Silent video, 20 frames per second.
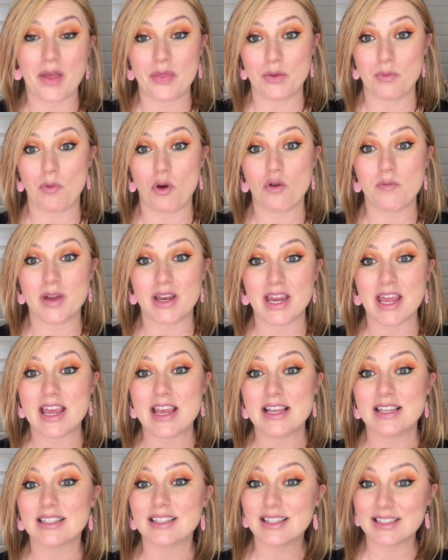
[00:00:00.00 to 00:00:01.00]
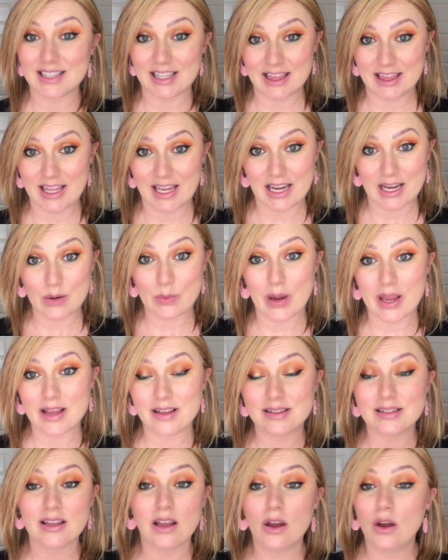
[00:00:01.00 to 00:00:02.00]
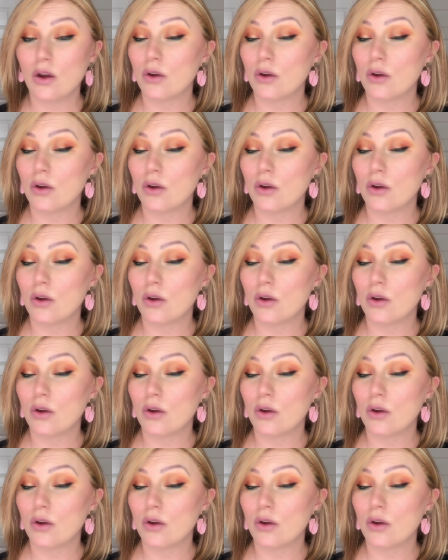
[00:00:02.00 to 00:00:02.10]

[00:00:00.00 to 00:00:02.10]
at the moment is synthetic wigs.